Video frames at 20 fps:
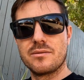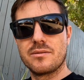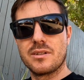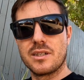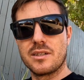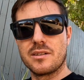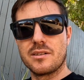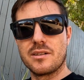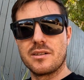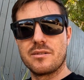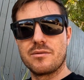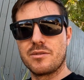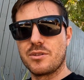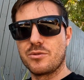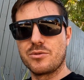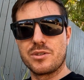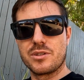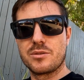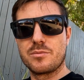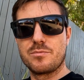And
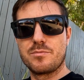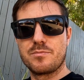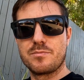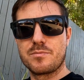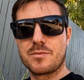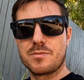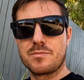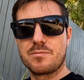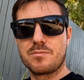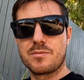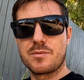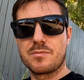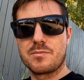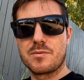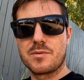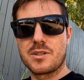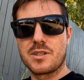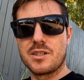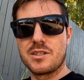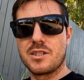it'll just
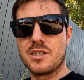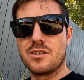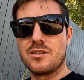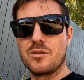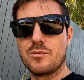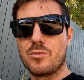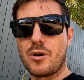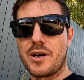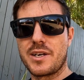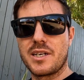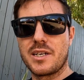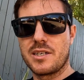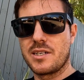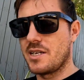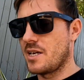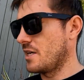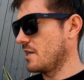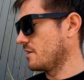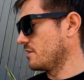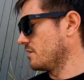continue breaking
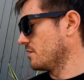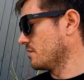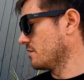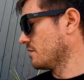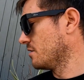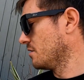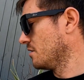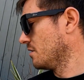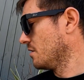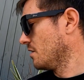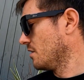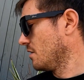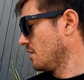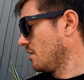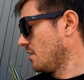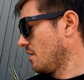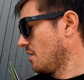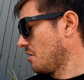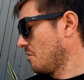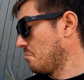down your
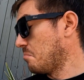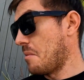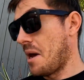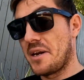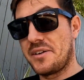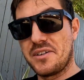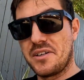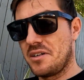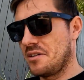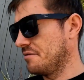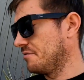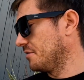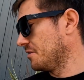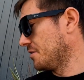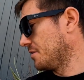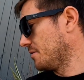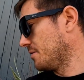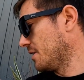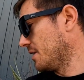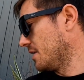matter
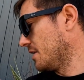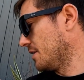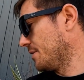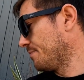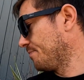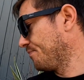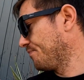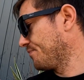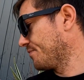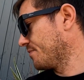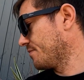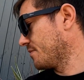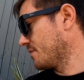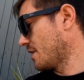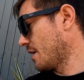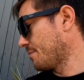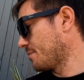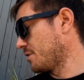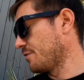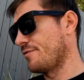for
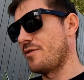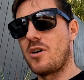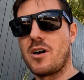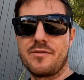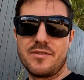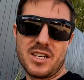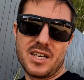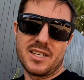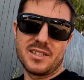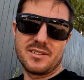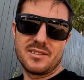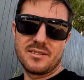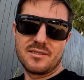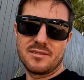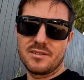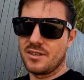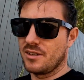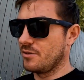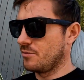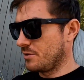up to 5 days,
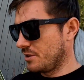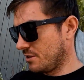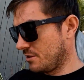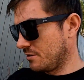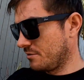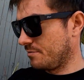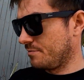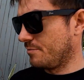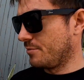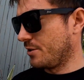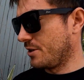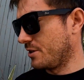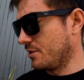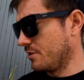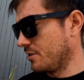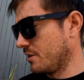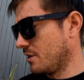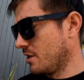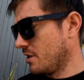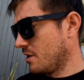so which is pretty
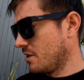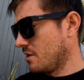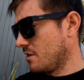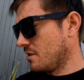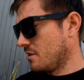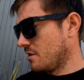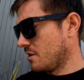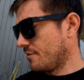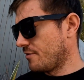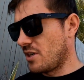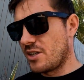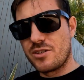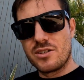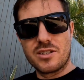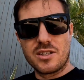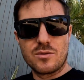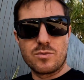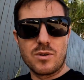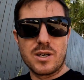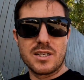good. I've only
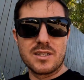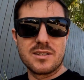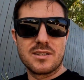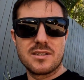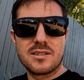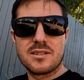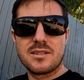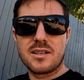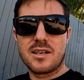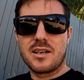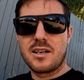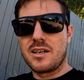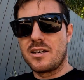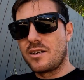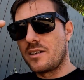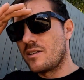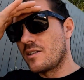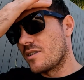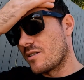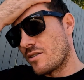used this once
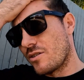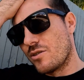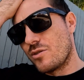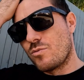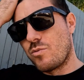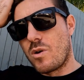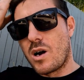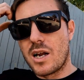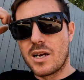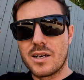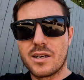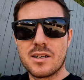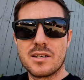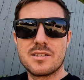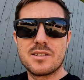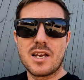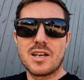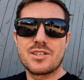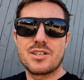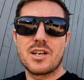and just used one
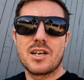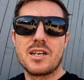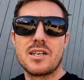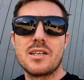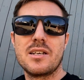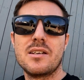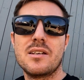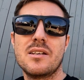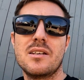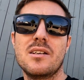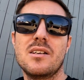sachet.